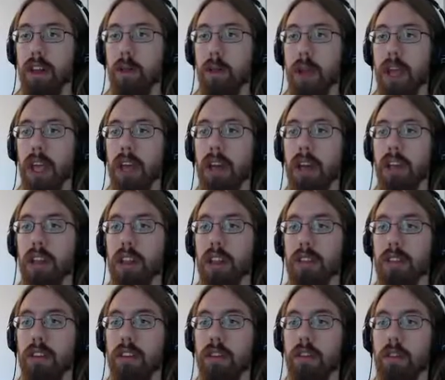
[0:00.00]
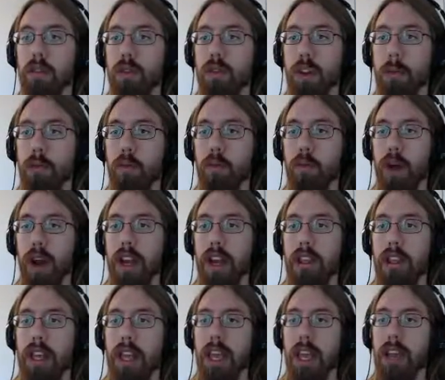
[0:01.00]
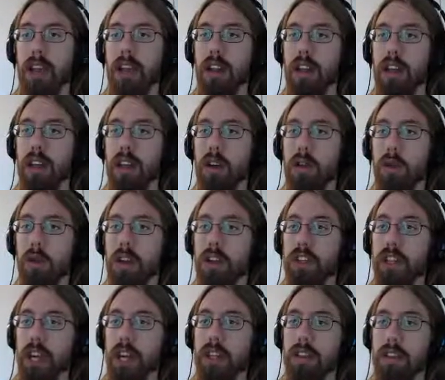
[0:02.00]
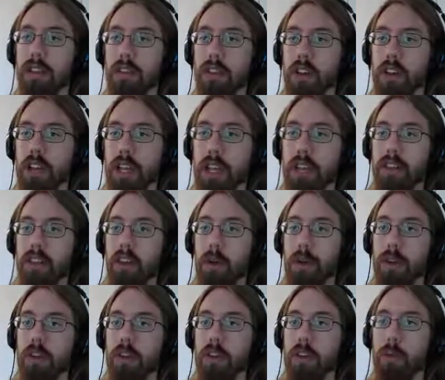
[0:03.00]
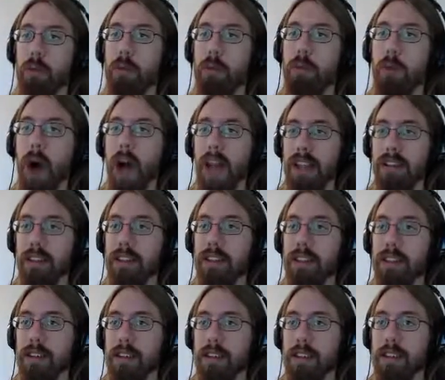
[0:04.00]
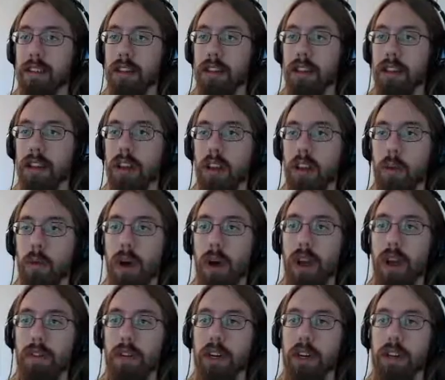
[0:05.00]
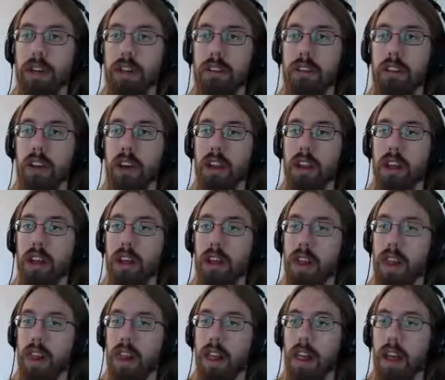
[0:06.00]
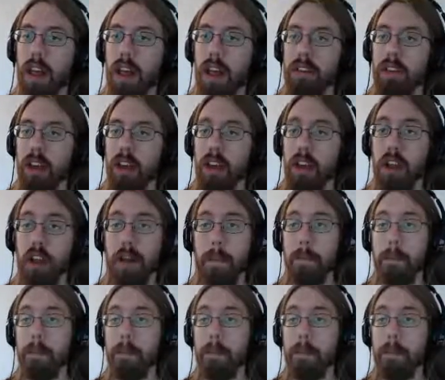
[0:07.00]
going to win unless he screws up right at the end, which it doesn't look like he's going to. But whatever, it's good. It's good.